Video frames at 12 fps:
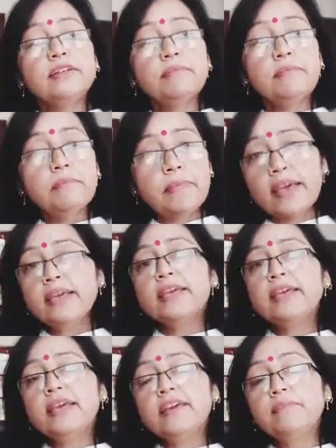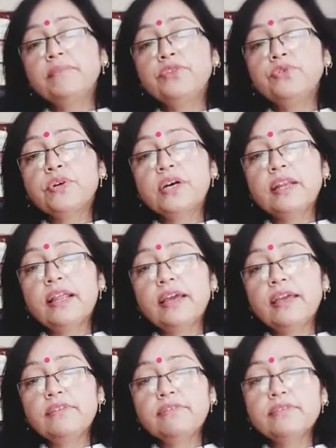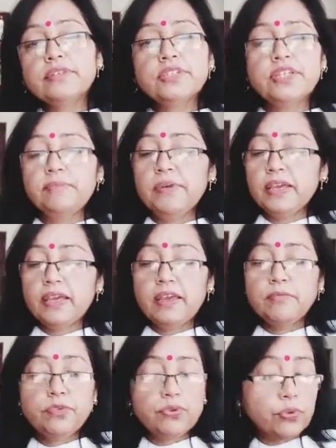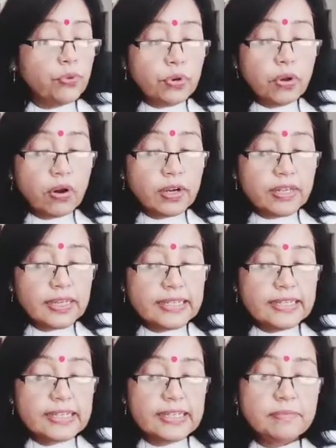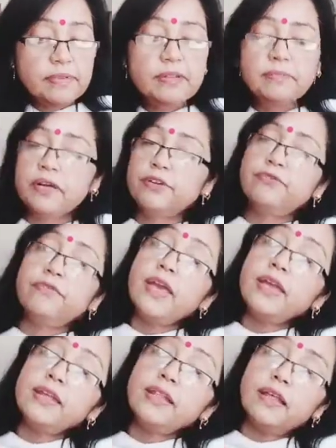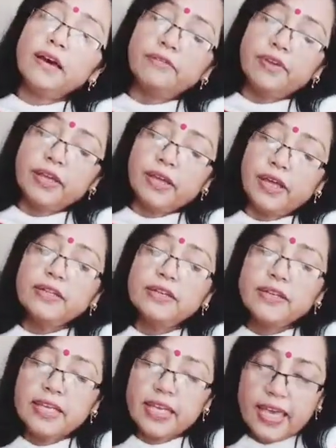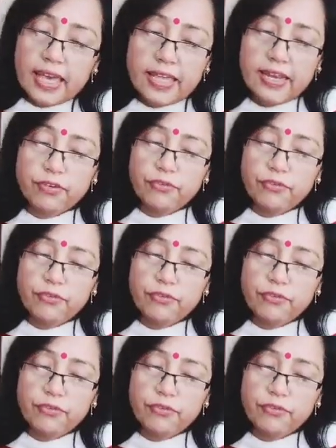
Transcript: Maggie came to her life, she became no longer irritable but very loving and caring